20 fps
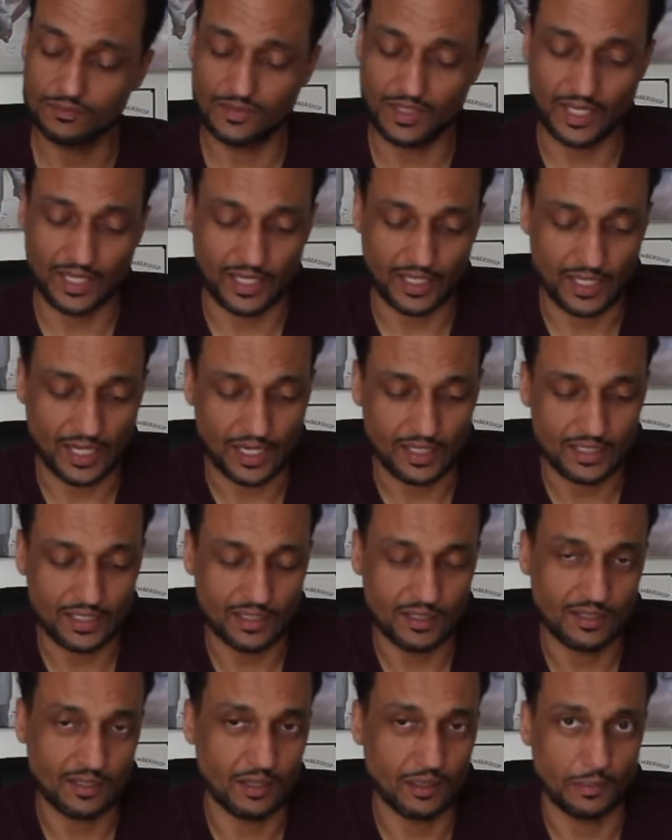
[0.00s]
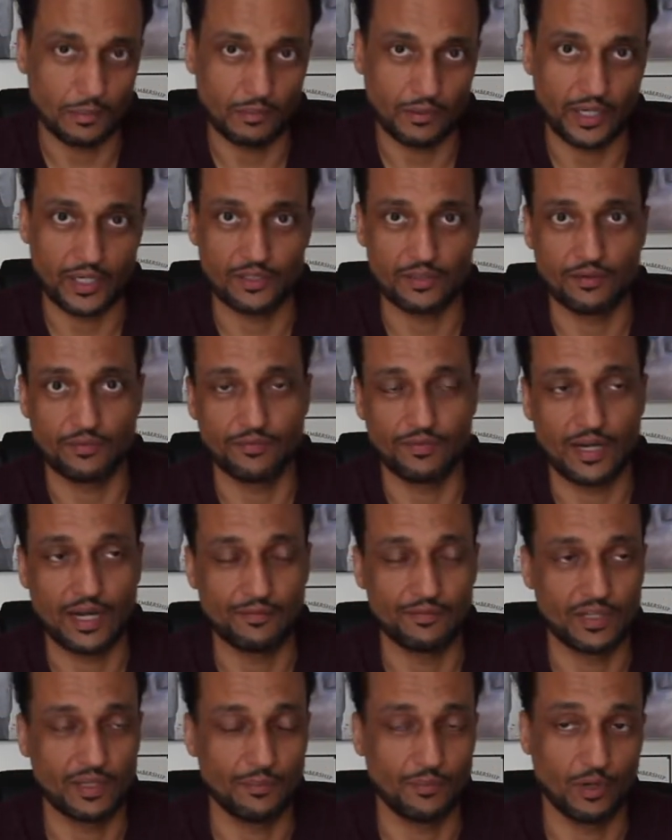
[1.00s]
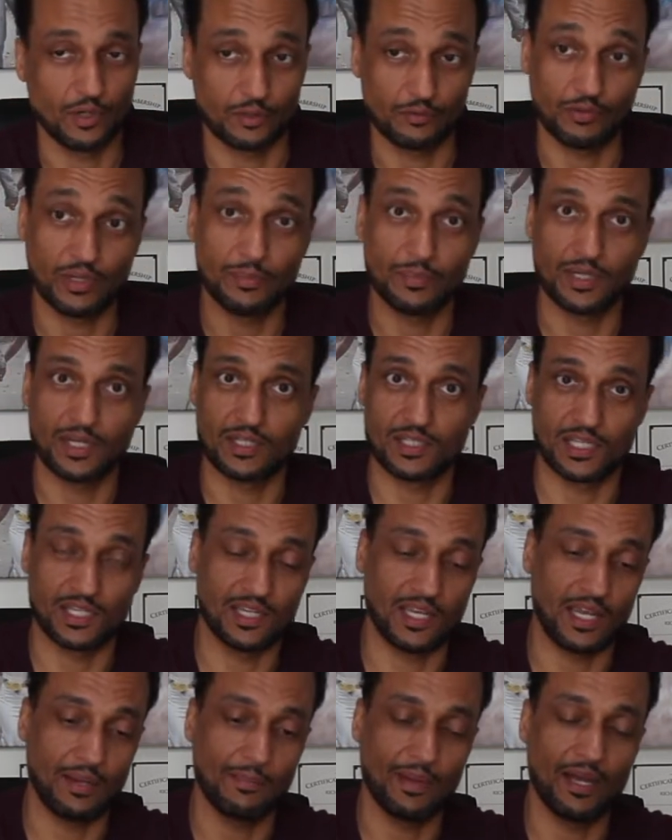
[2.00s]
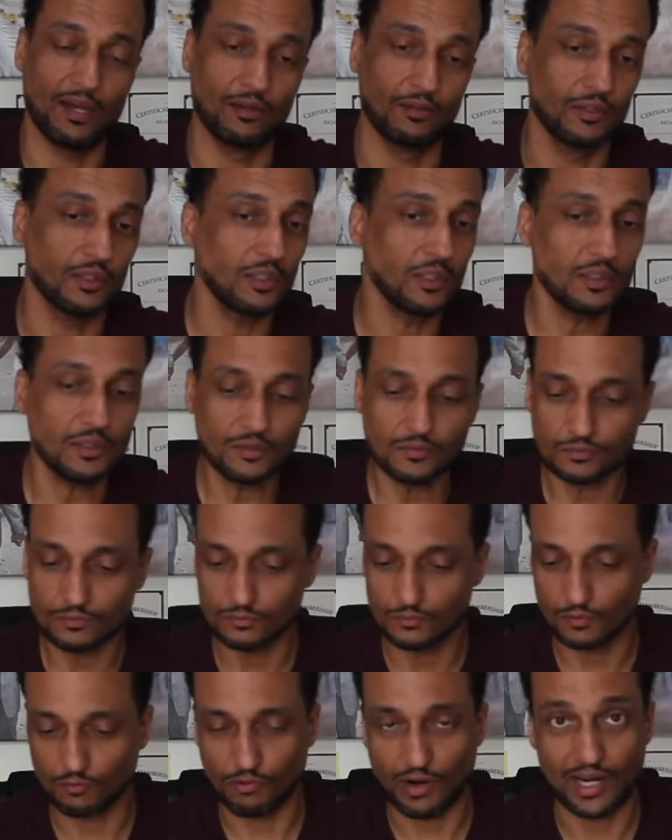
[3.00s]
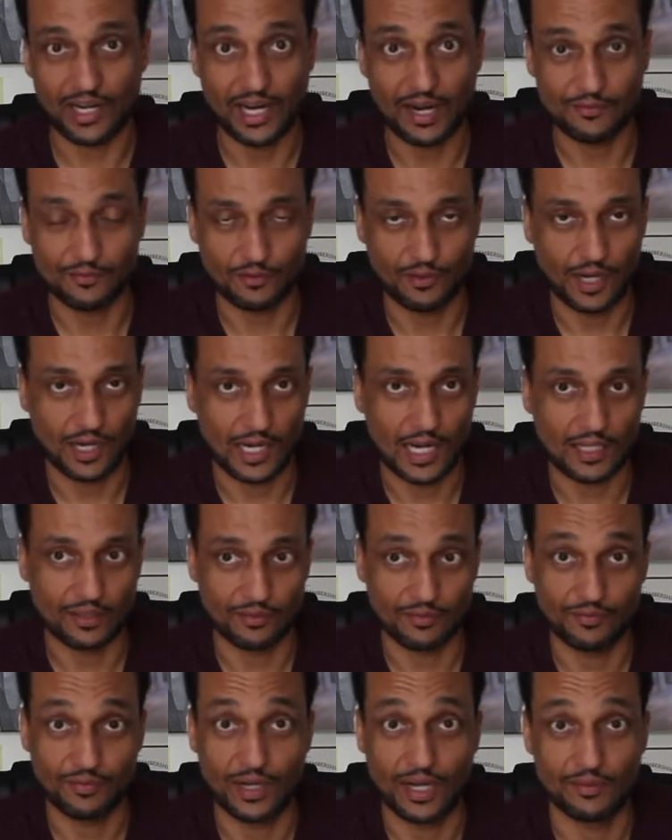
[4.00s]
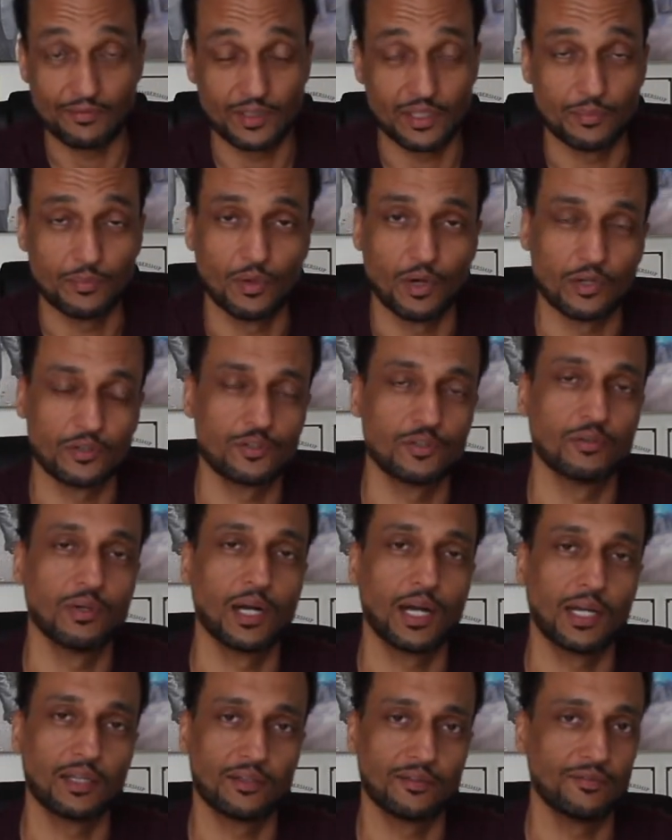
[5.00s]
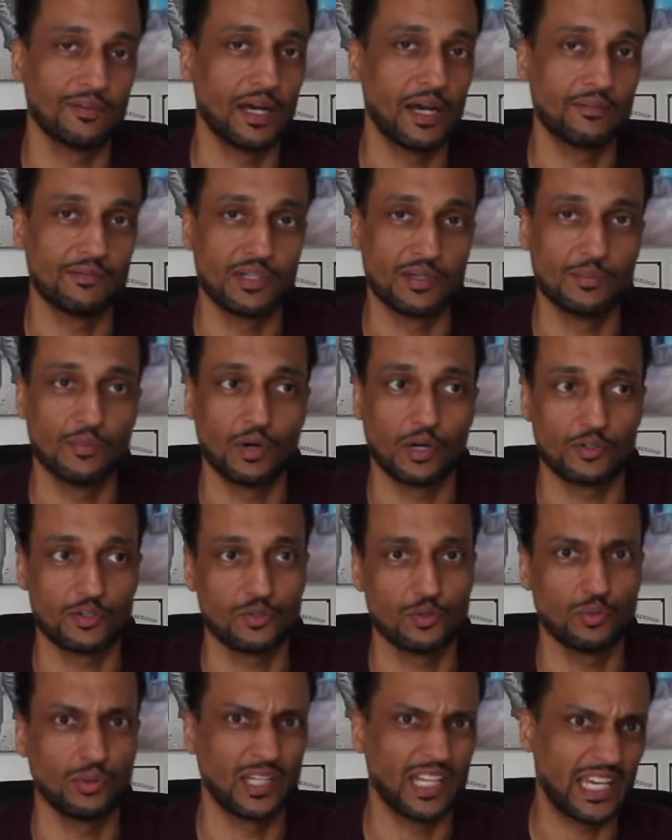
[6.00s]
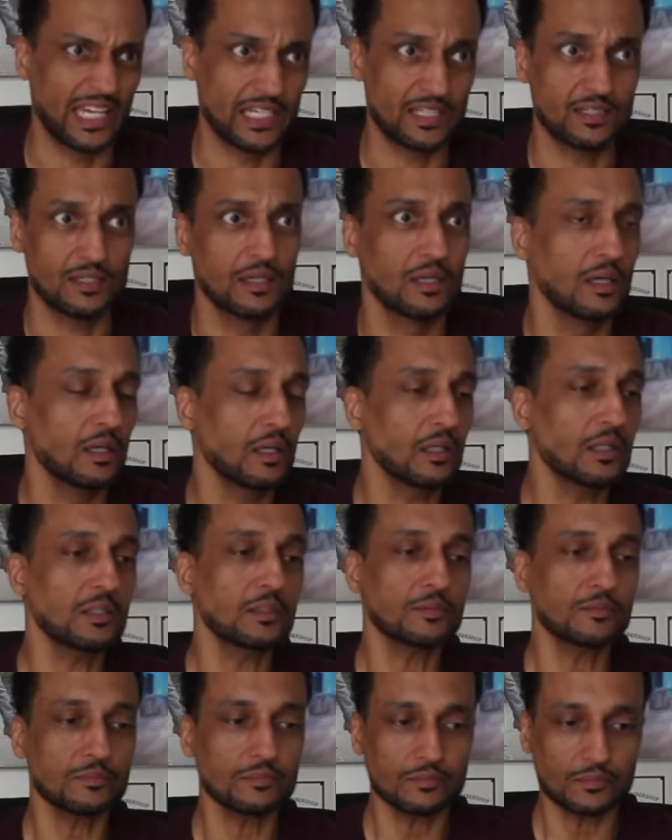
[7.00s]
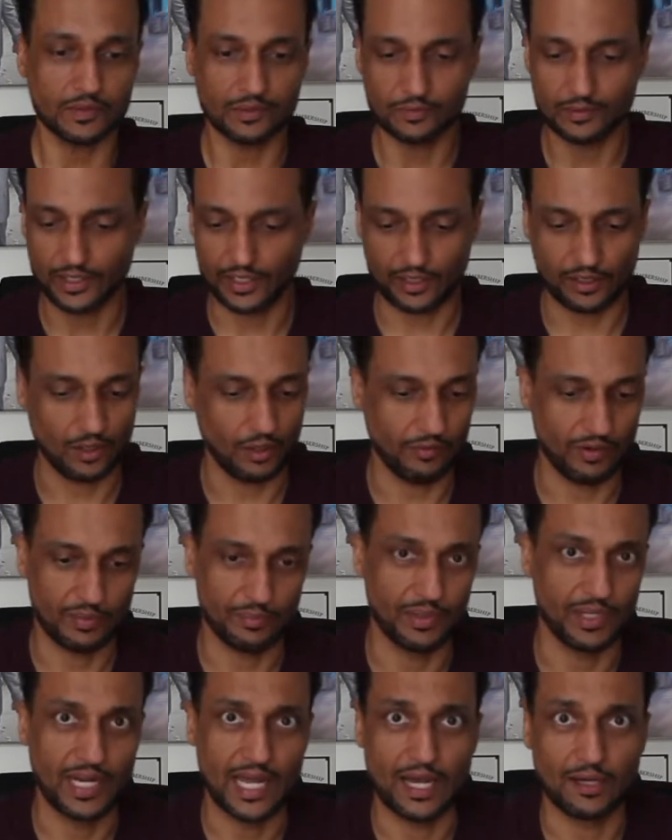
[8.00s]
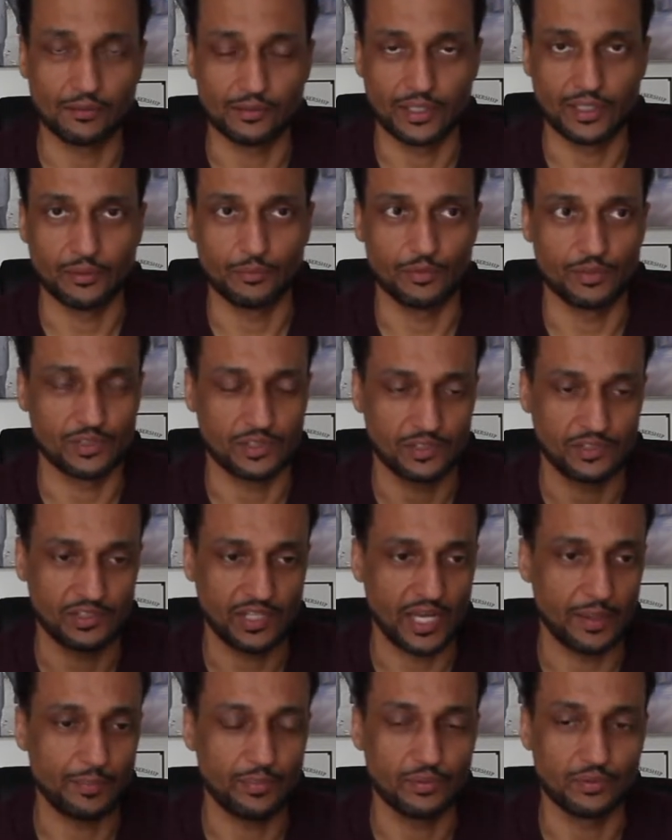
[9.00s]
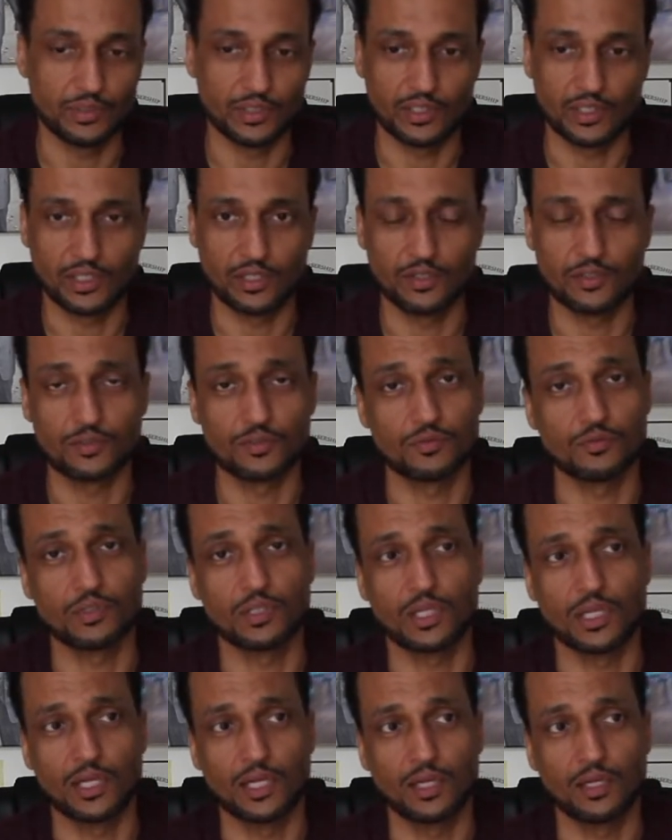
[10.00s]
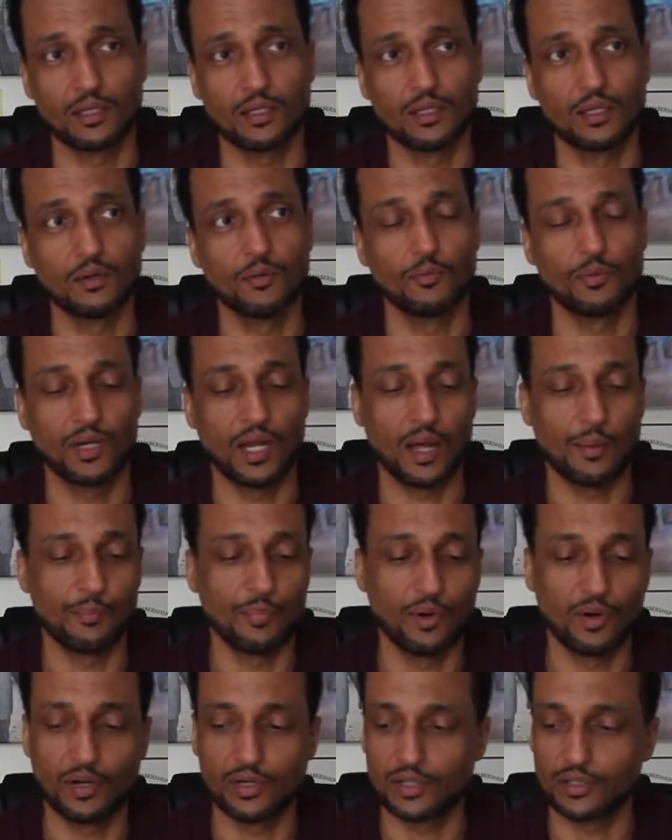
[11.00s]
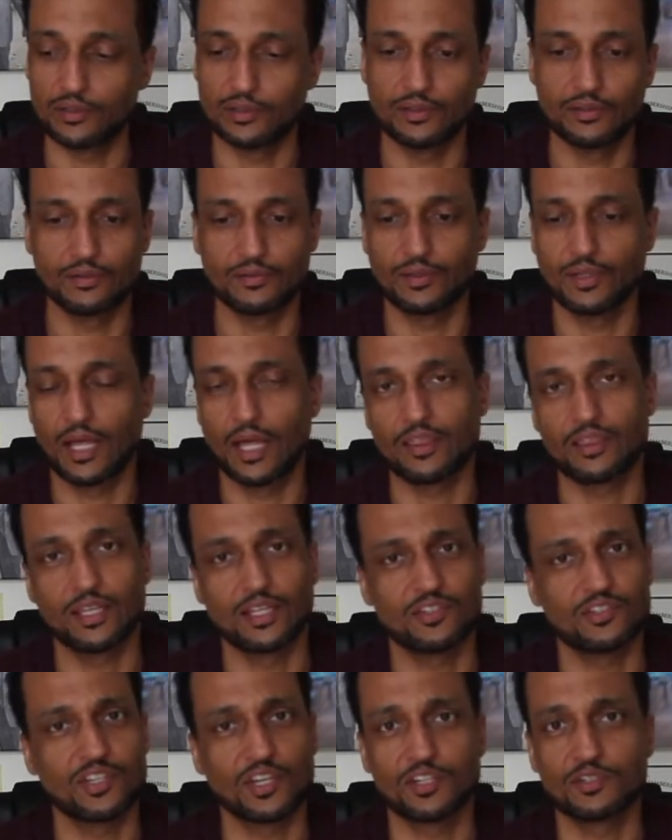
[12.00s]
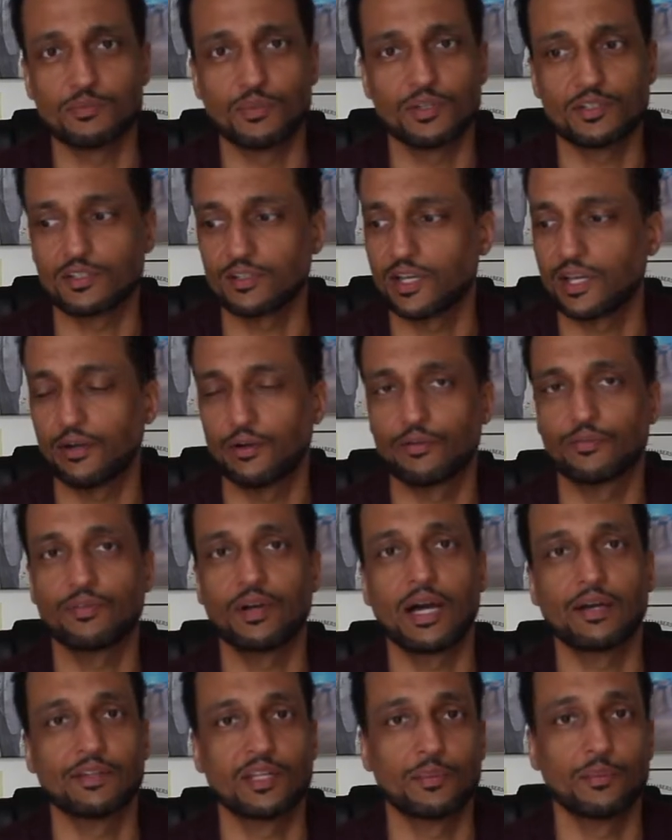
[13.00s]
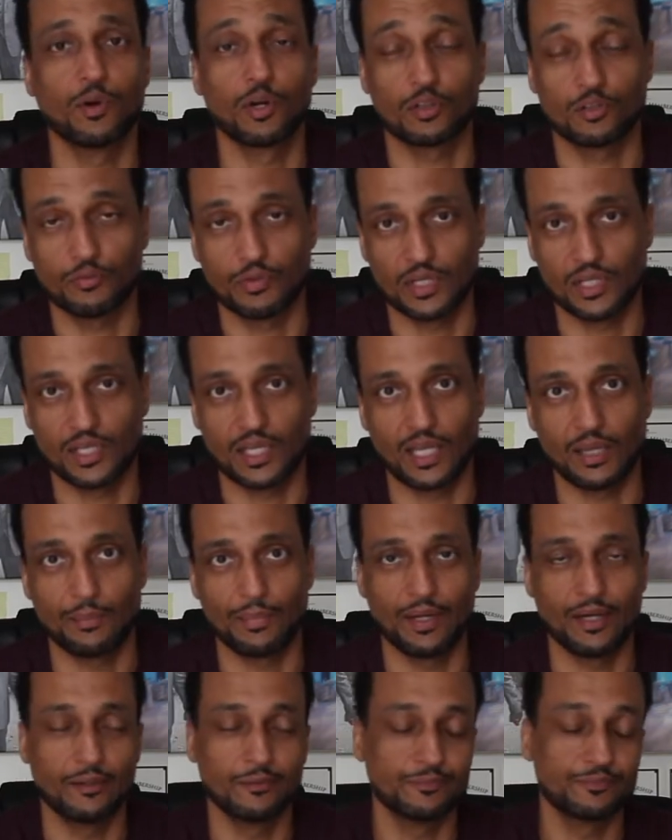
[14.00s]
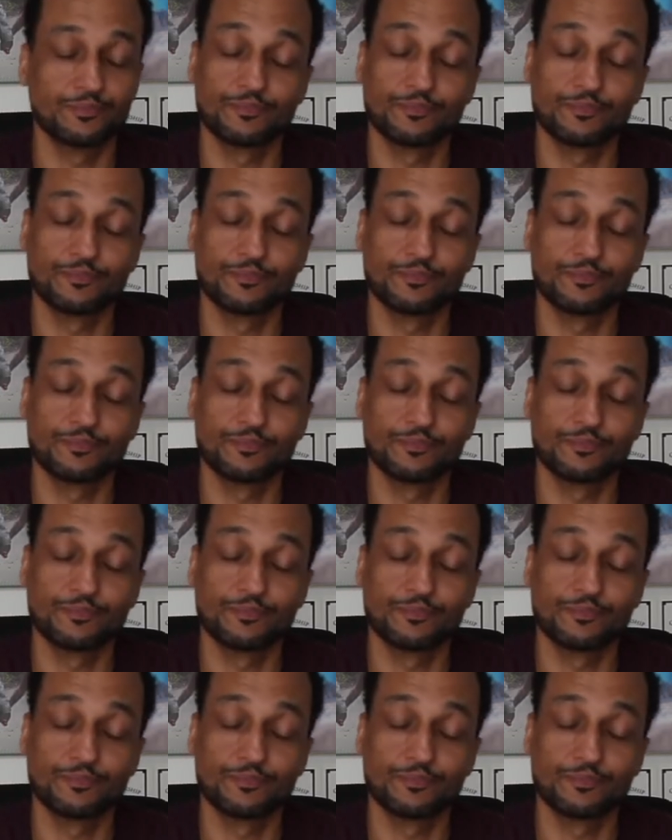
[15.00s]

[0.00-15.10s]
And I didn't upgrade to the 5D Mark III because it came out right after I got the 5D Mark II. I got the 5D Mark II late. It had already been out and it was a staple in the industry. And when I bought it, I think 6 months later, the 5D Mark III came out.